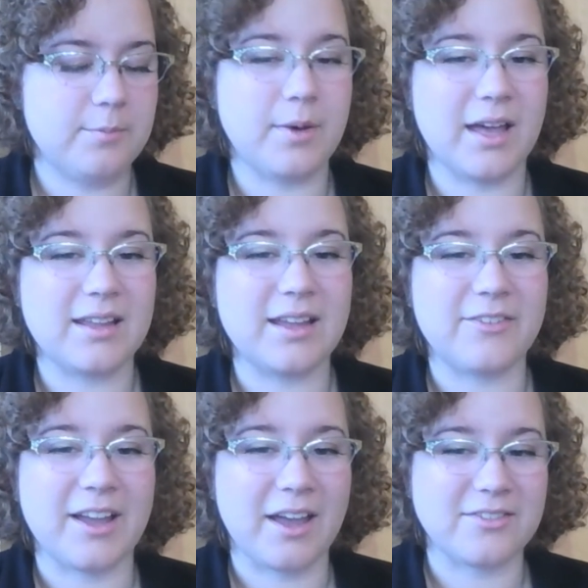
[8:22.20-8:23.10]
But
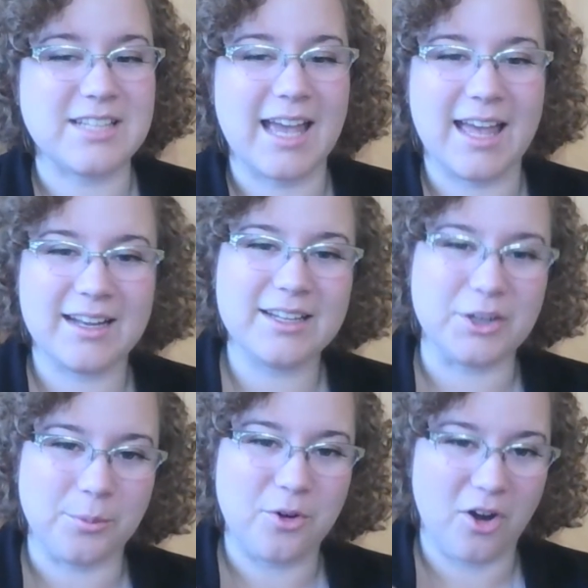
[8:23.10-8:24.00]
if I have to edit
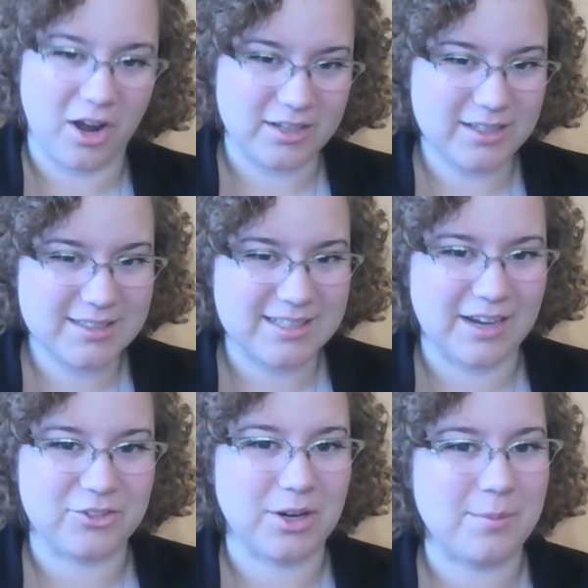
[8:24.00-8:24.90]
your product
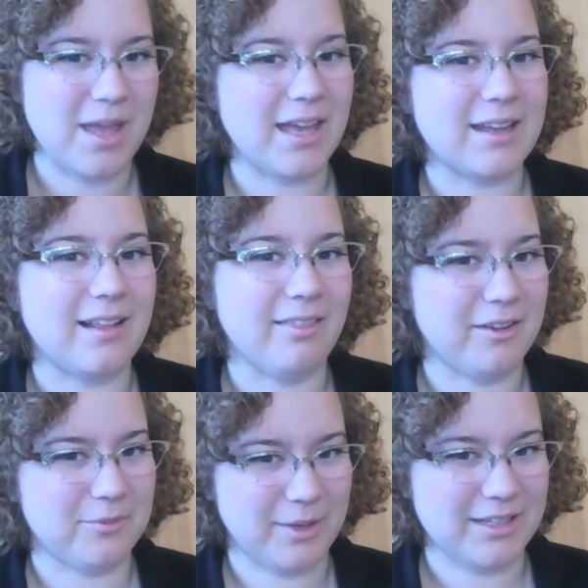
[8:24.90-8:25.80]
after I paid a lot
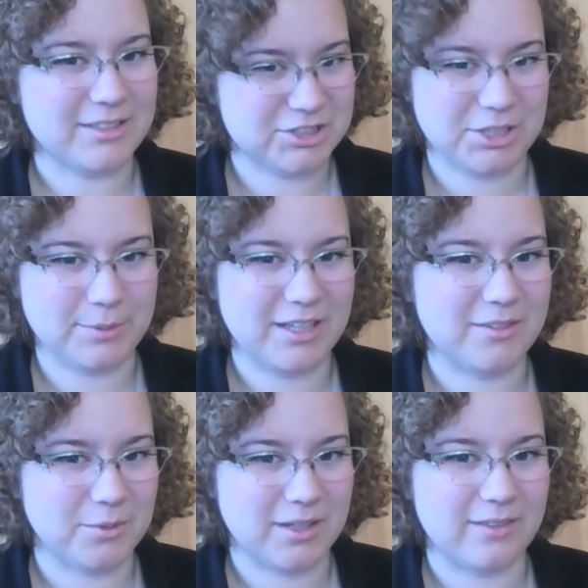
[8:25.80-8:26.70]
of money to ship it
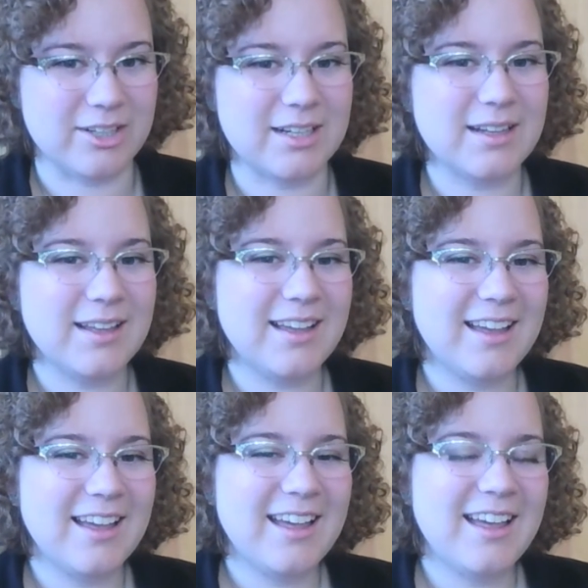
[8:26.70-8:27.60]
and whatever,
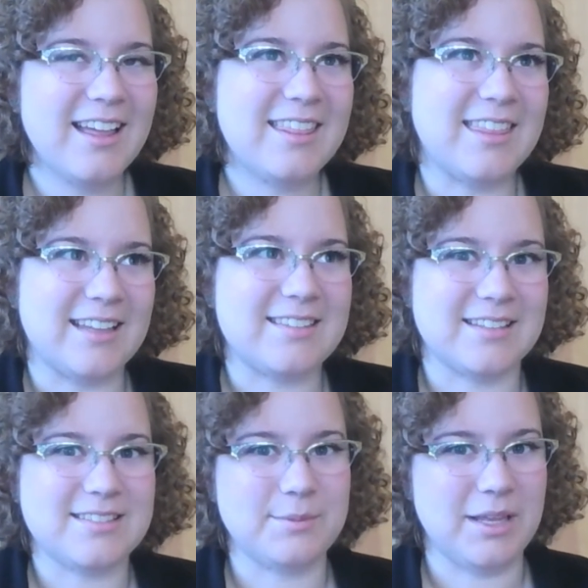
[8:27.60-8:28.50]
that
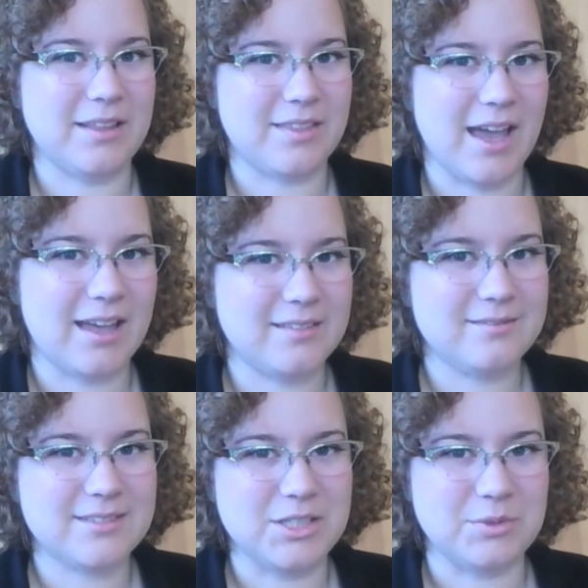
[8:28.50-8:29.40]
says to me that
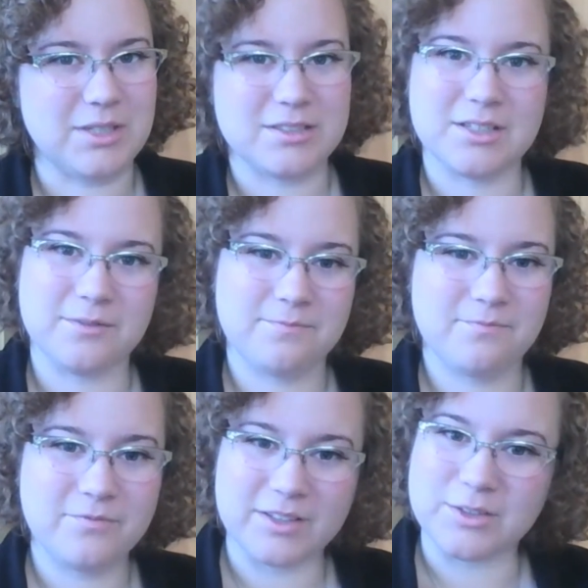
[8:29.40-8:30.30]
you need to
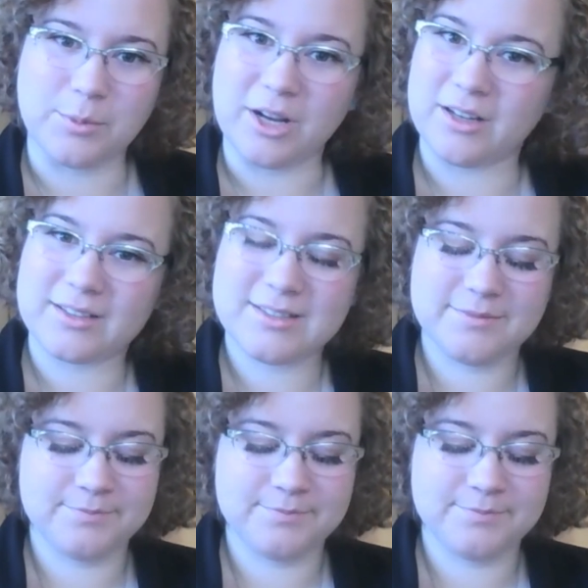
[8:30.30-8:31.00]
fix your product.